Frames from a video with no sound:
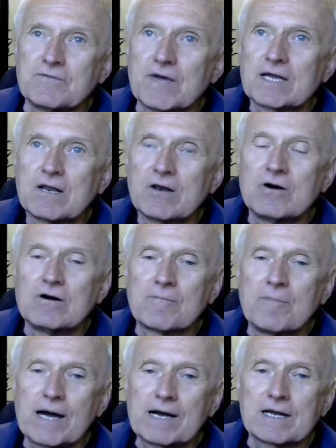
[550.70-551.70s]
in very
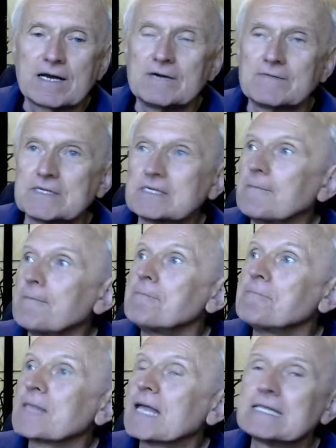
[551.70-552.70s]
long paragraphs.
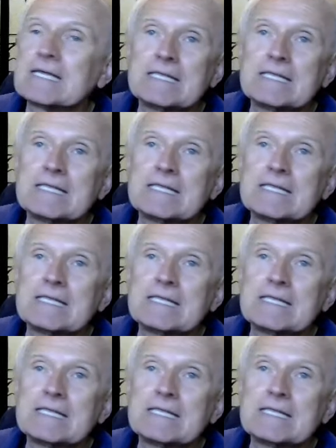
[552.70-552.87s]
And